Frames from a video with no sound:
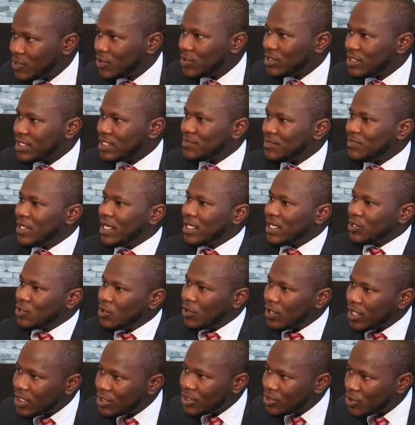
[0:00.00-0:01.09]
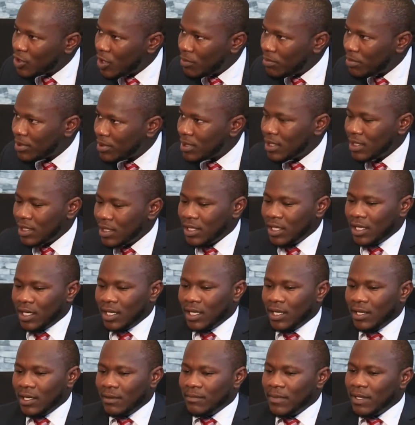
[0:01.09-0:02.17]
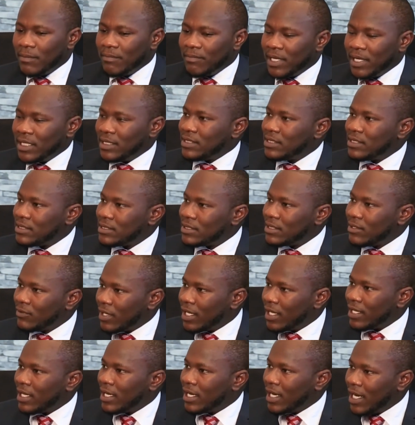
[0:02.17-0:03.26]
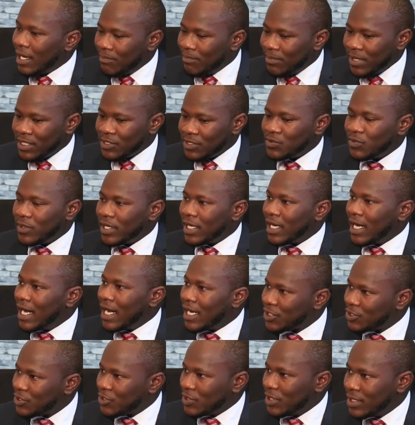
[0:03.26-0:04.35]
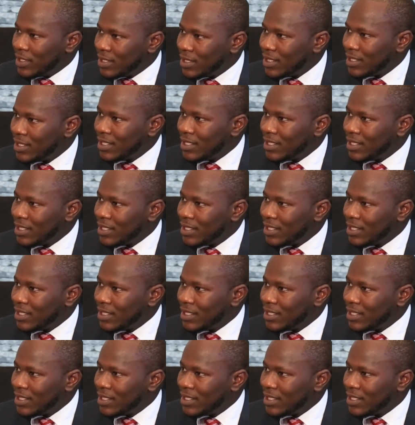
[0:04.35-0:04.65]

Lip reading: not just be a talking shop, but rather a place where action